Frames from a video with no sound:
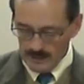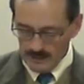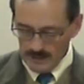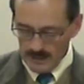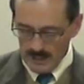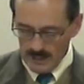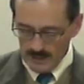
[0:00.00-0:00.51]

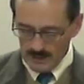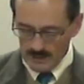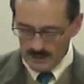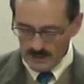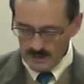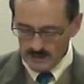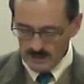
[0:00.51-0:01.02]

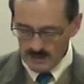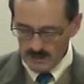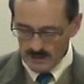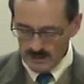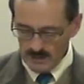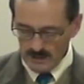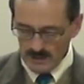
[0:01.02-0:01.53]
Antiochus,
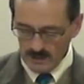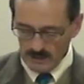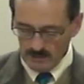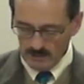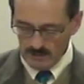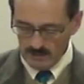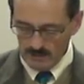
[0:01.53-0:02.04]
just, this is a
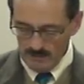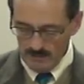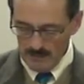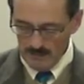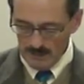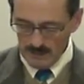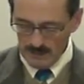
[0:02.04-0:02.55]
good one to
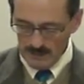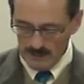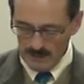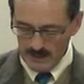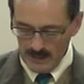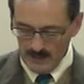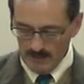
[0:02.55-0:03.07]
remember
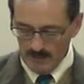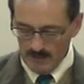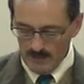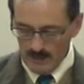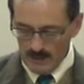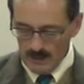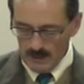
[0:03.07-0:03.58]
his name.
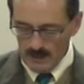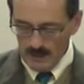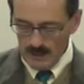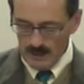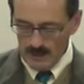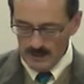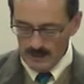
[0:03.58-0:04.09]

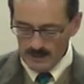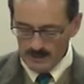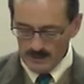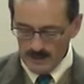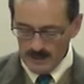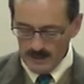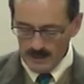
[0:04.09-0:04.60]
A
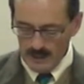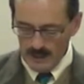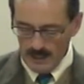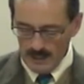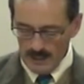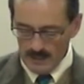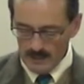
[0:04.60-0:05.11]
N T
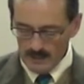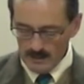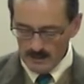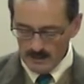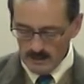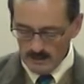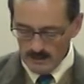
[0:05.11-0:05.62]
I
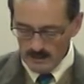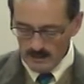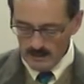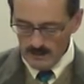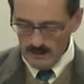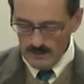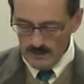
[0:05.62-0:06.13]

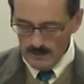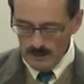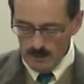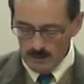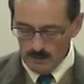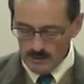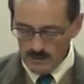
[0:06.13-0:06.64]

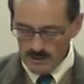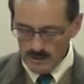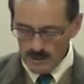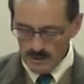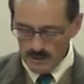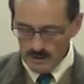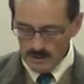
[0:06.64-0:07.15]
O
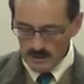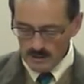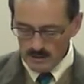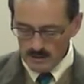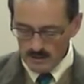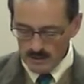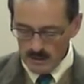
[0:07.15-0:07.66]
C
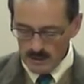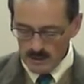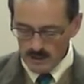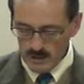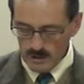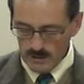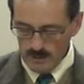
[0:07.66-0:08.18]

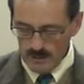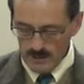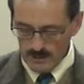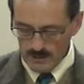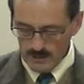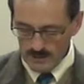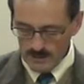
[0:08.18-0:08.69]
H U
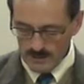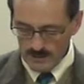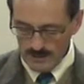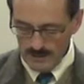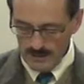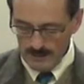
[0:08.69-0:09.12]
S.